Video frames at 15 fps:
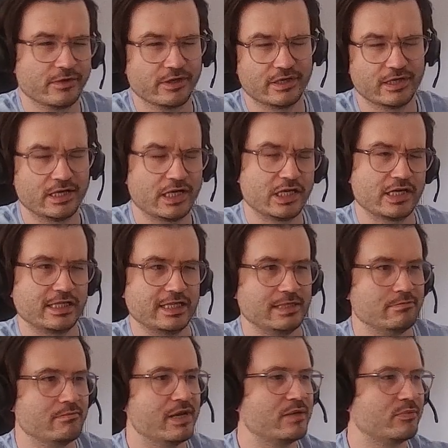the early
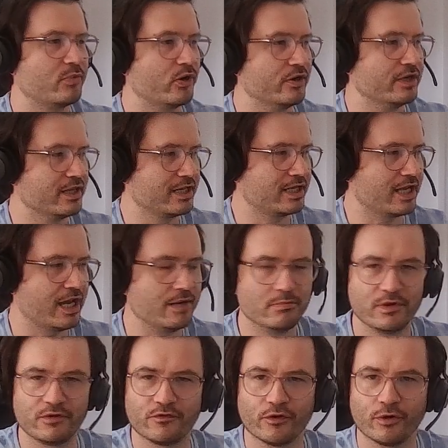midpoint of the game
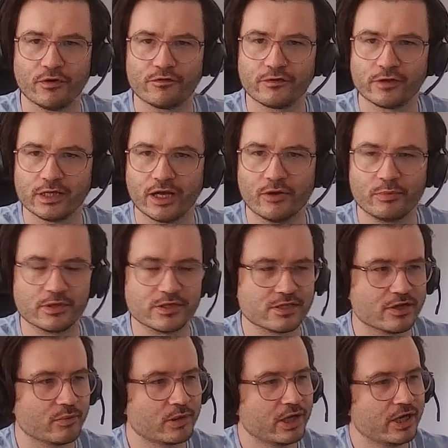before it fully opens
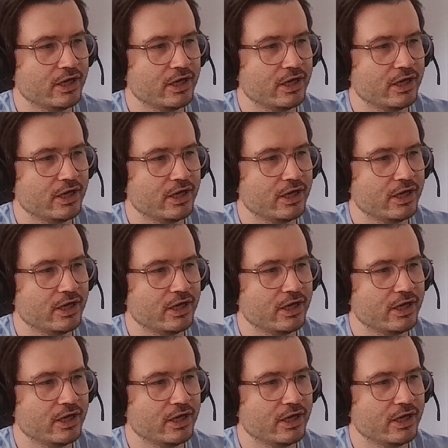up.